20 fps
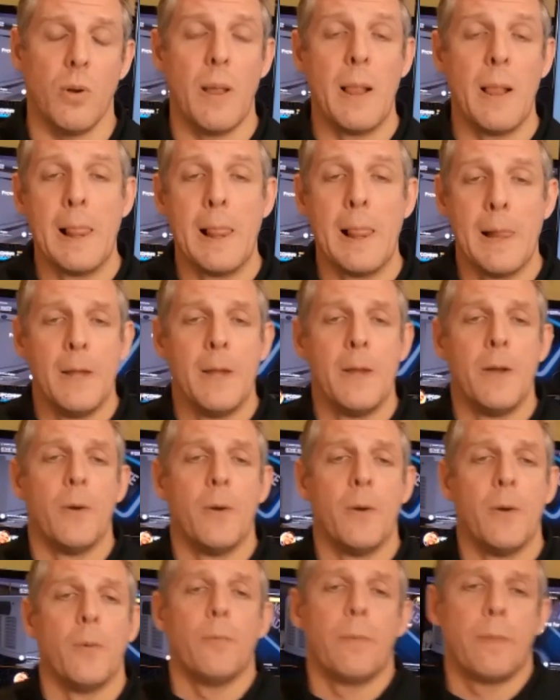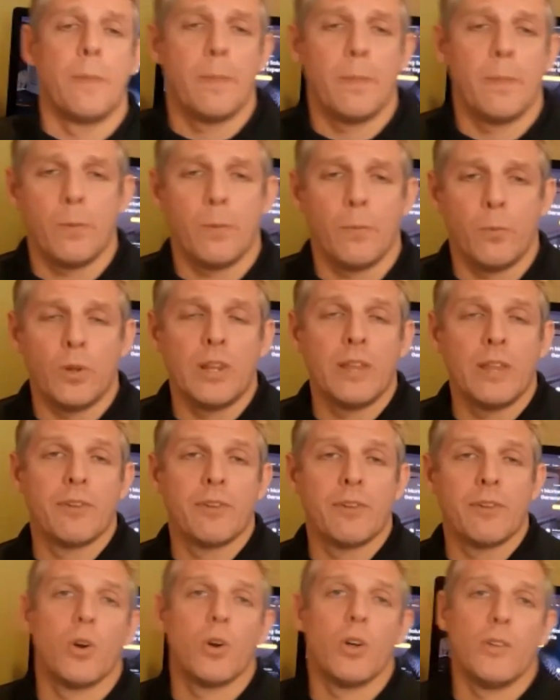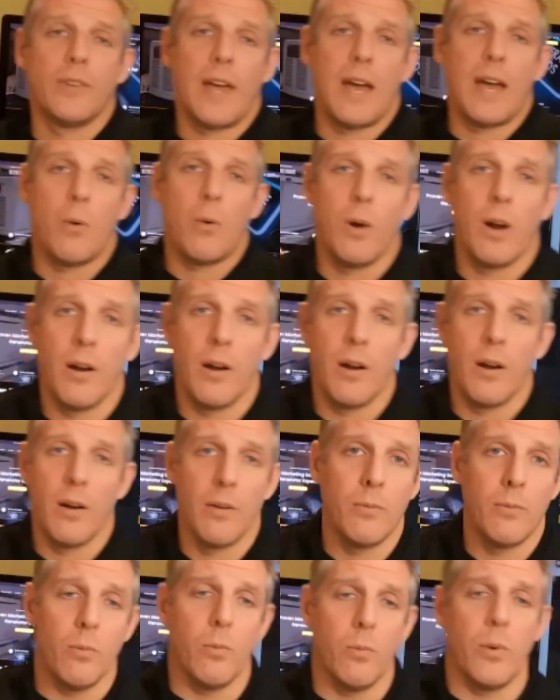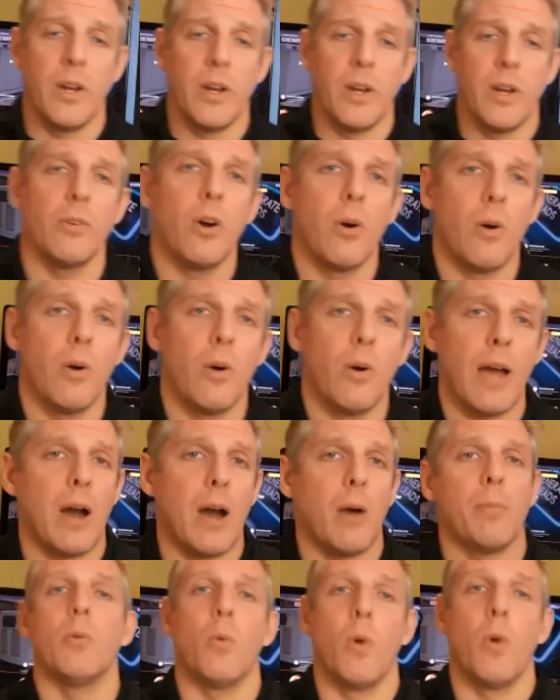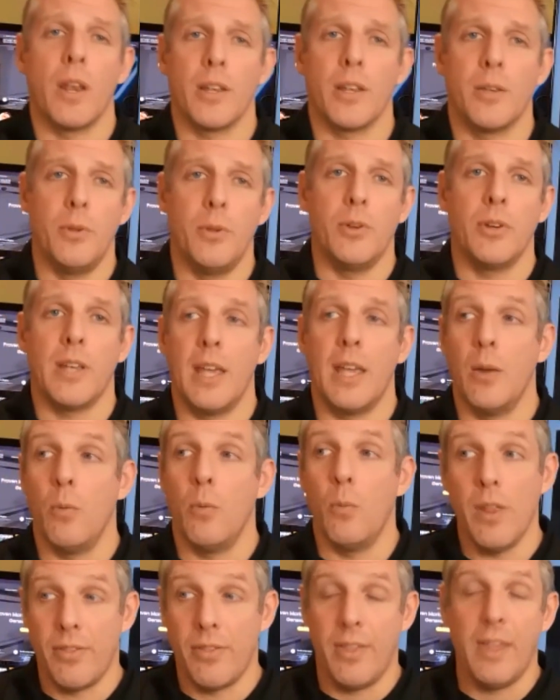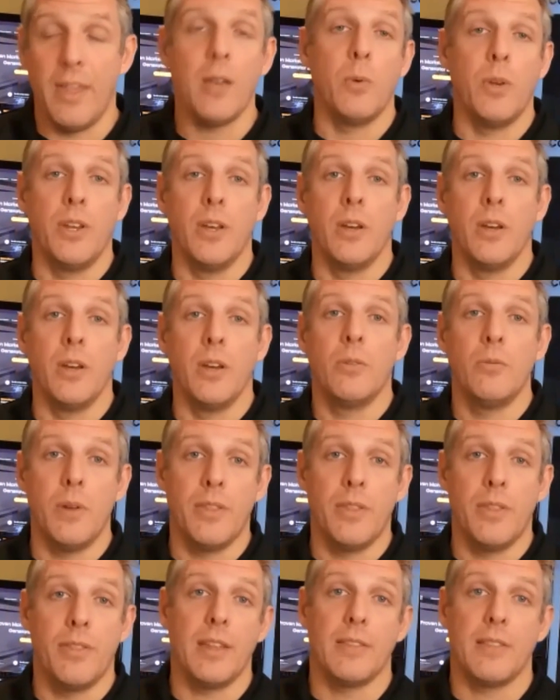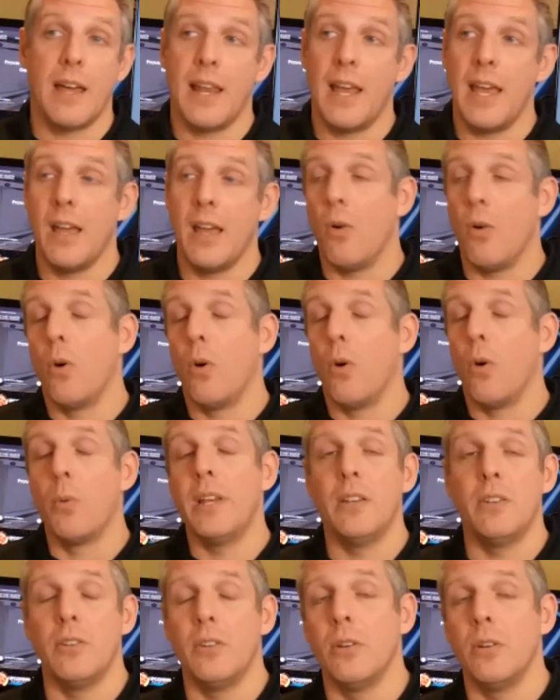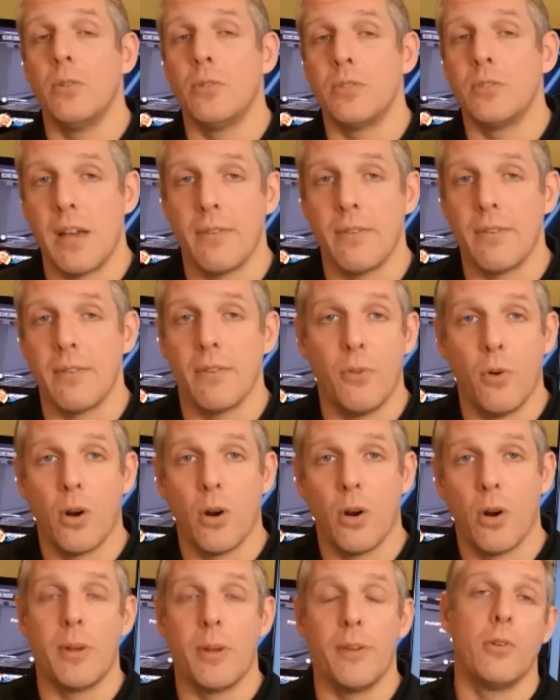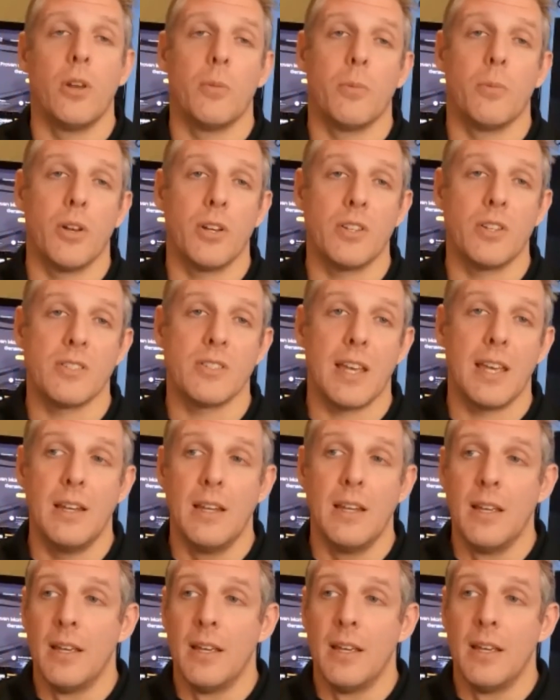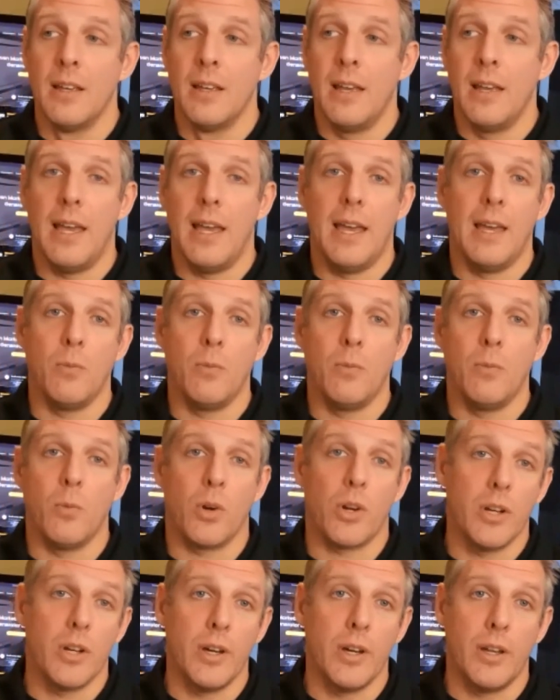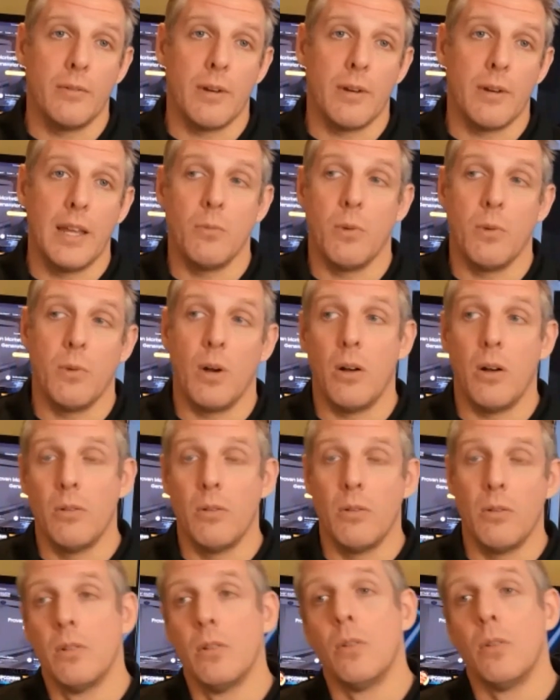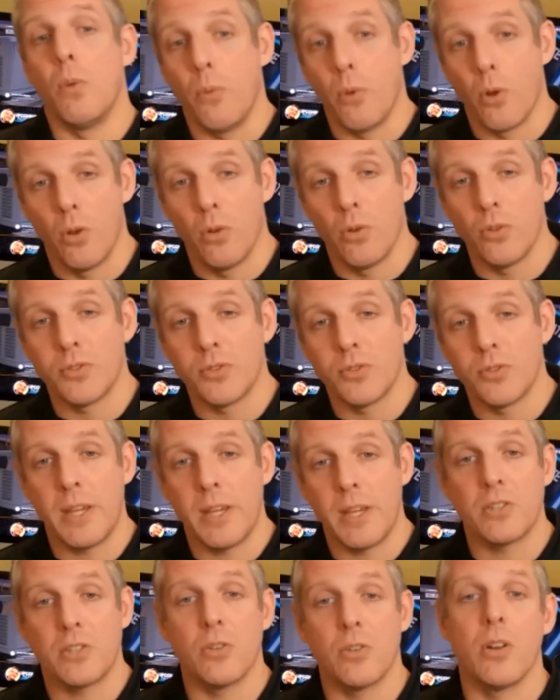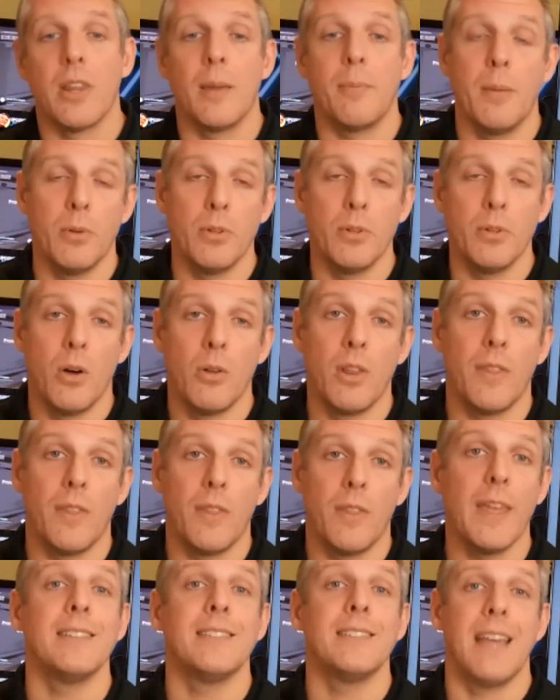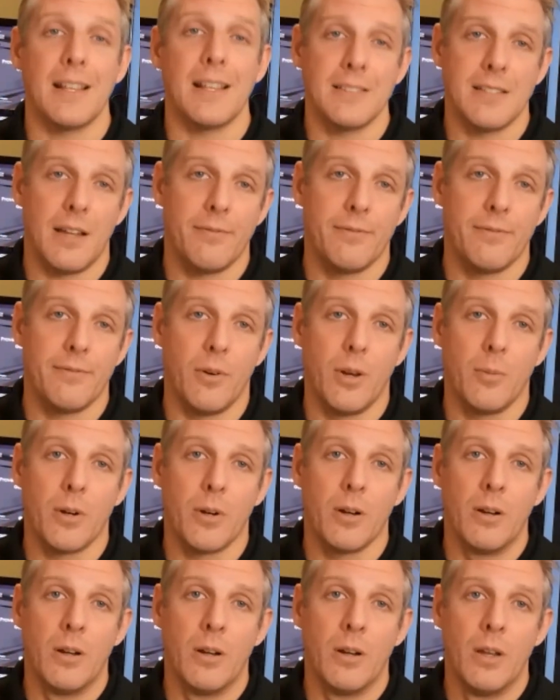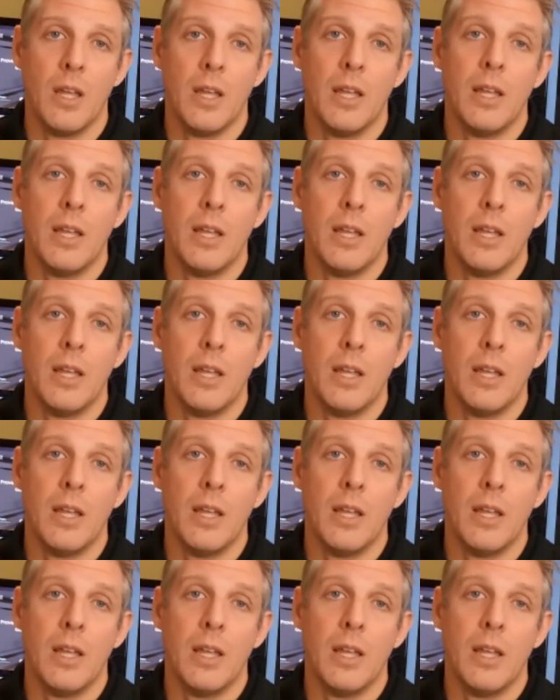So we live in a world now where we don't know how people want to communicate. We think we do. We think that, hey, all we need to do is have a form and a phone number on a site and we're good, right? Well, we want to also make sure that people know that they can text that phone number.